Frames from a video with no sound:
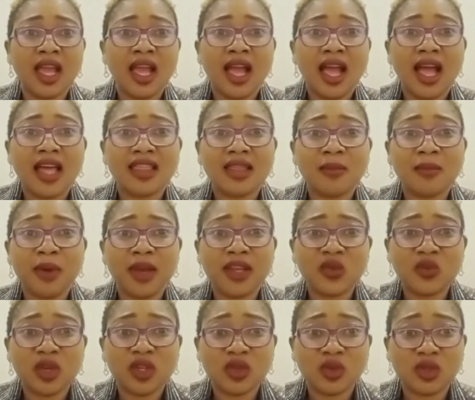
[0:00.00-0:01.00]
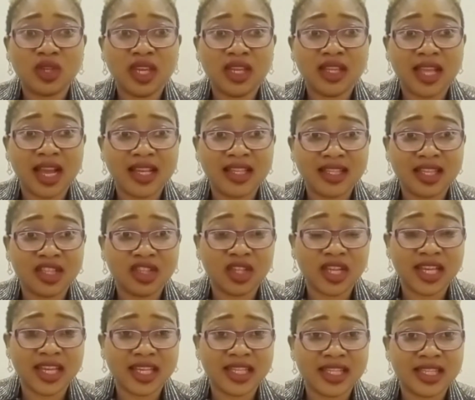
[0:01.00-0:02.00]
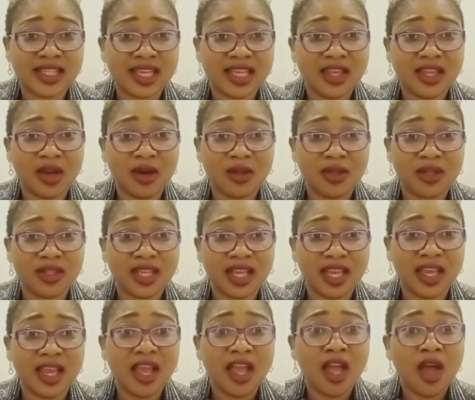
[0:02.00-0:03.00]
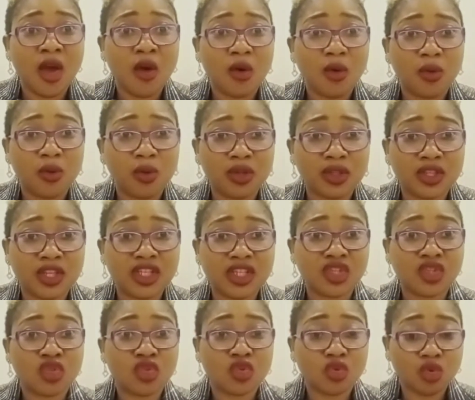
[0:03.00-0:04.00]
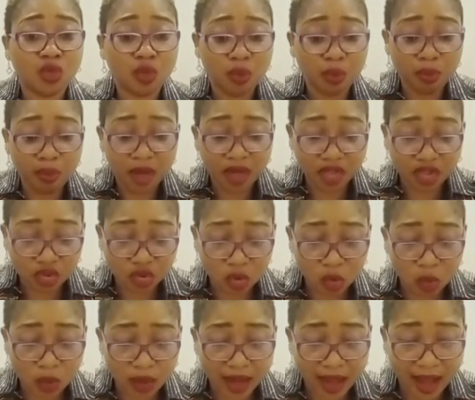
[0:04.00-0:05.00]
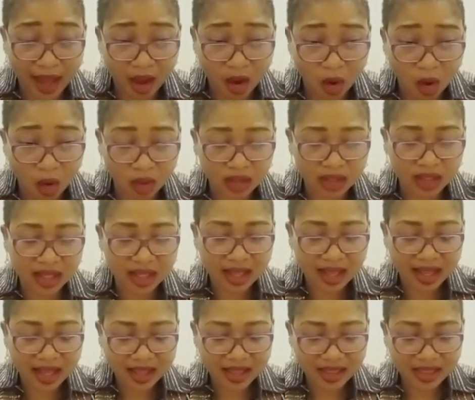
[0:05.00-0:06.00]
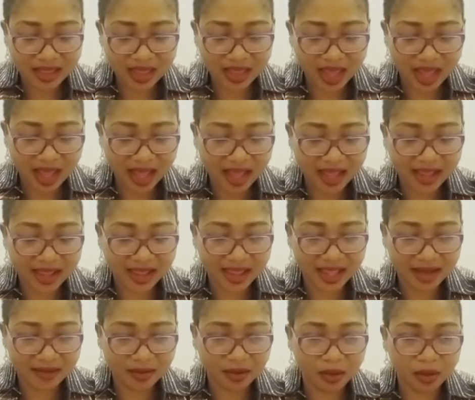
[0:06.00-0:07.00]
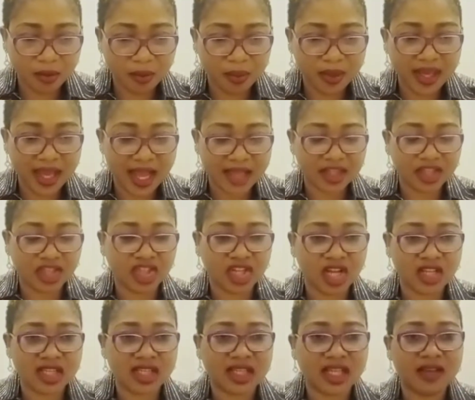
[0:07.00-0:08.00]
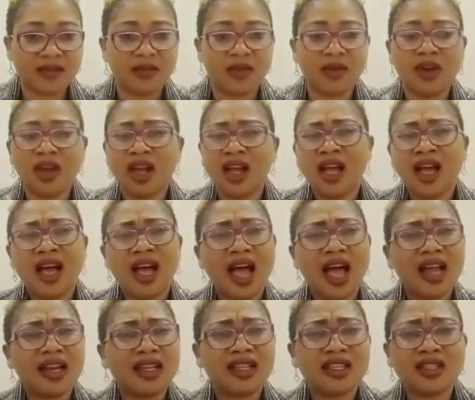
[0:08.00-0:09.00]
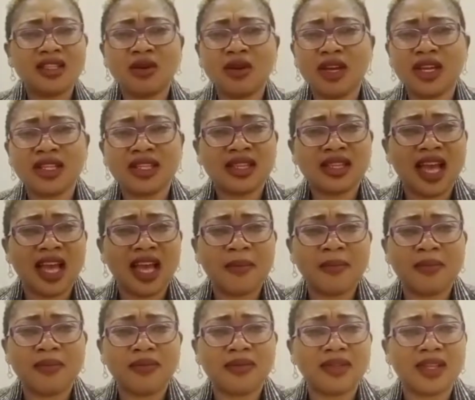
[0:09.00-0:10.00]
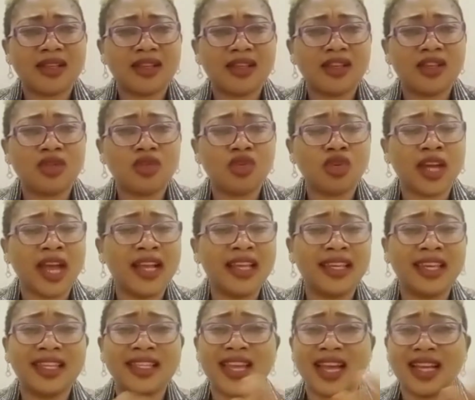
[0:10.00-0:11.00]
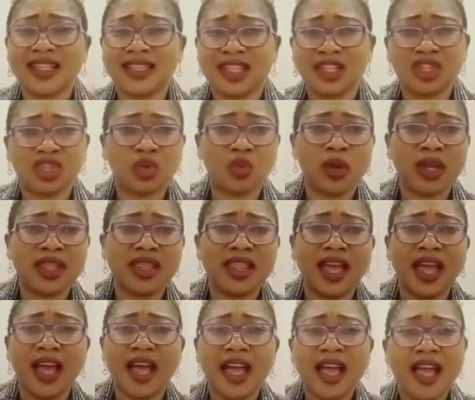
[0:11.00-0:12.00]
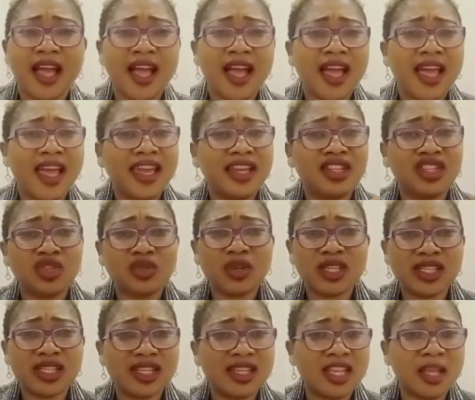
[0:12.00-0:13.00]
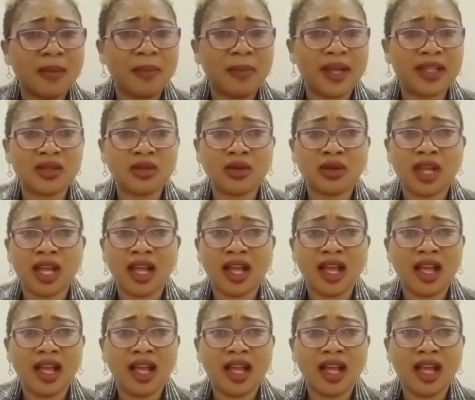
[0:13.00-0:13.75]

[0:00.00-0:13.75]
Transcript: and the best way to gain their attention, like I said the other day, is to make sure we are on their level, be at the child's level. And it's not a time you can't get their attention when they're interested in a particular